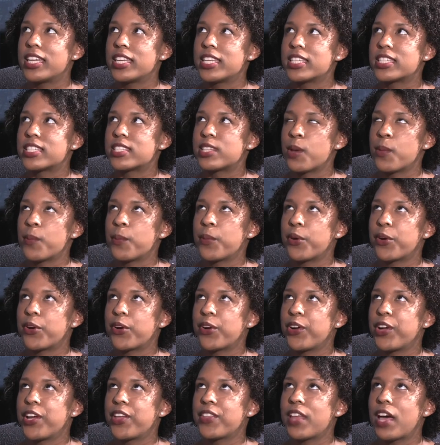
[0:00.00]
in
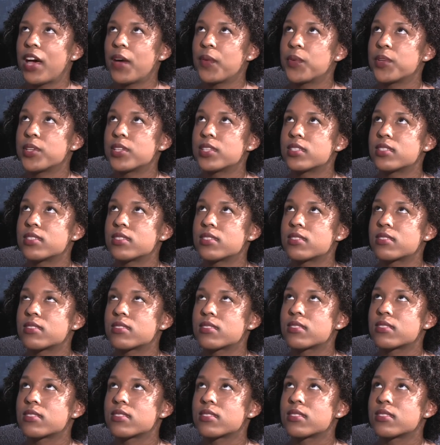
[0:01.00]
December, and that was
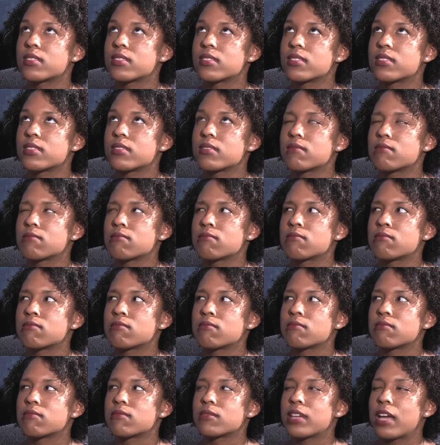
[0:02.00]

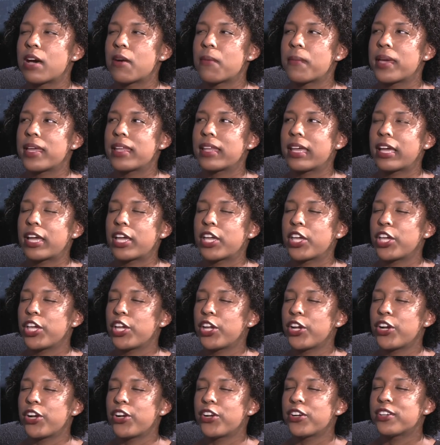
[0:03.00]
when I made like a
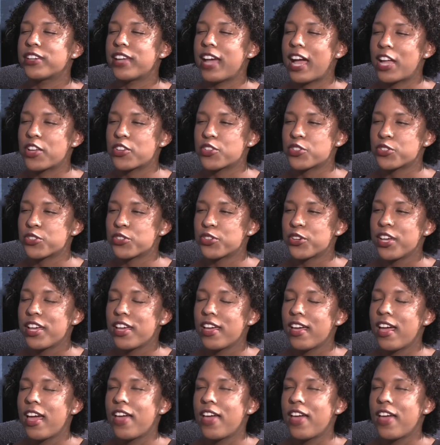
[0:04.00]
year natural.